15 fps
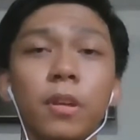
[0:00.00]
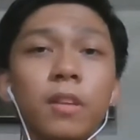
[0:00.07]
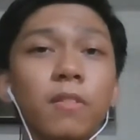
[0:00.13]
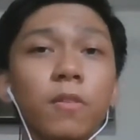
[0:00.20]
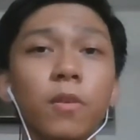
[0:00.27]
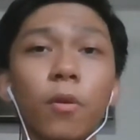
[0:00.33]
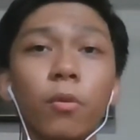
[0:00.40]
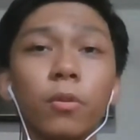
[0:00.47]

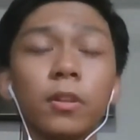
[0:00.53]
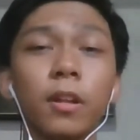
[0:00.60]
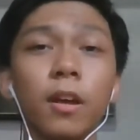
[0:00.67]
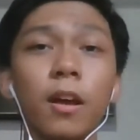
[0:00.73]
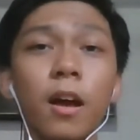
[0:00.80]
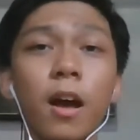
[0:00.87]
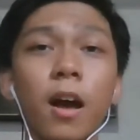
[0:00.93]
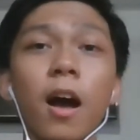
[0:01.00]
is called
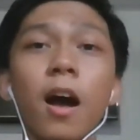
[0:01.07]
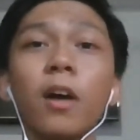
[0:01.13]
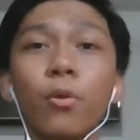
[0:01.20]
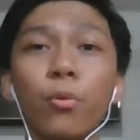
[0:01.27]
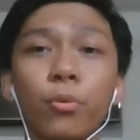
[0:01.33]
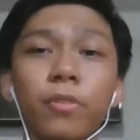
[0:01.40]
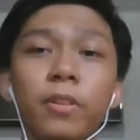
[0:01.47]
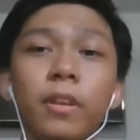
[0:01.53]

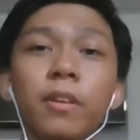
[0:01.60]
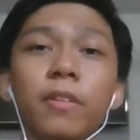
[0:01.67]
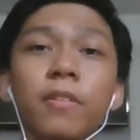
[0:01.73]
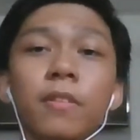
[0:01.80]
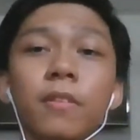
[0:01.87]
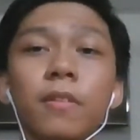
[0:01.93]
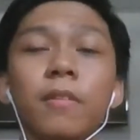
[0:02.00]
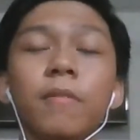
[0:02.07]

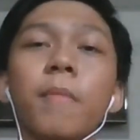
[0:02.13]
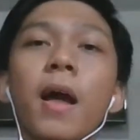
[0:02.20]
acoustics.